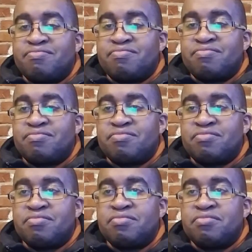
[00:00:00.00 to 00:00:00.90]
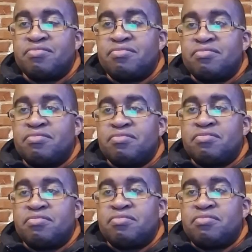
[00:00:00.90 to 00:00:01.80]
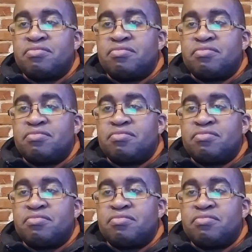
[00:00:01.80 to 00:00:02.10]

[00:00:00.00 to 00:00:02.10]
(no one is talking)